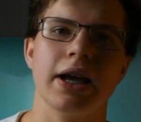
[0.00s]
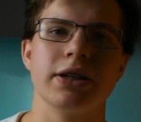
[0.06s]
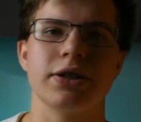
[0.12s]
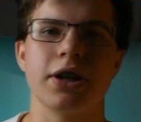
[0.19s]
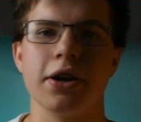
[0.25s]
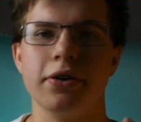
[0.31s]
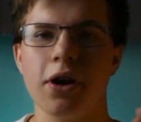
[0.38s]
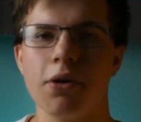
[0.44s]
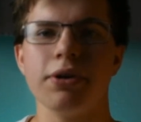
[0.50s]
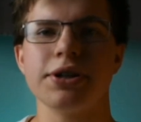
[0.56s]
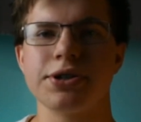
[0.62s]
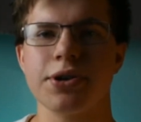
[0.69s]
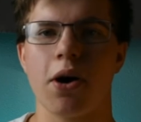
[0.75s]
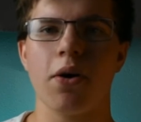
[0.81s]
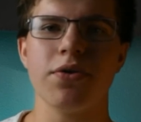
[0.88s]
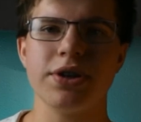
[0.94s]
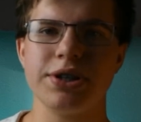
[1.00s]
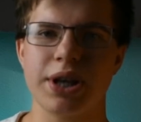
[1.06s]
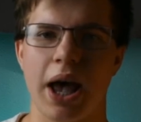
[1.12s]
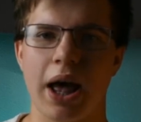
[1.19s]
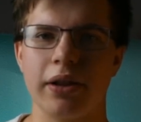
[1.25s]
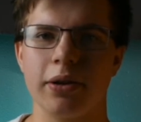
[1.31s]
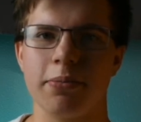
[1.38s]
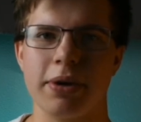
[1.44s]
to notice all these
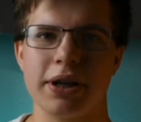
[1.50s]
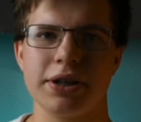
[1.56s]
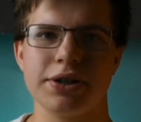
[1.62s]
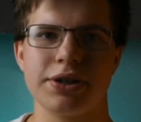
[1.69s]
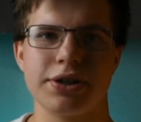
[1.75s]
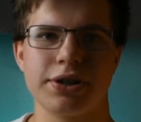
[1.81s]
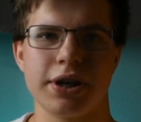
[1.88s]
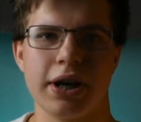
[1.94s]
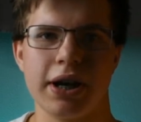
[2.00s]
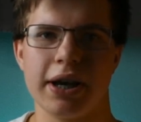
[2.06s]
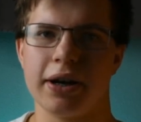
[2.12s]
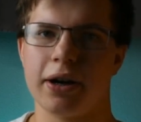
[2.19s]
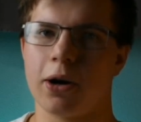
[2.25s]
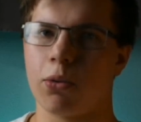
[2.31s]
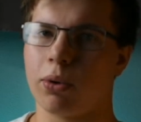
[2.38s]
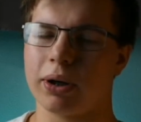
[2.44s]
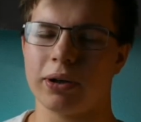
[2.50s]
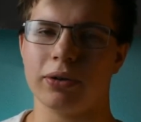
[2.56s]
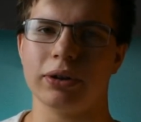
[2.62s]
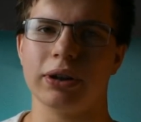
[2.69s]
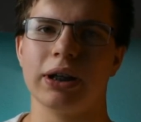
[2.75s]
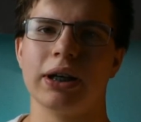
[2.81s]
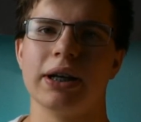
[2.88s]
elements in our world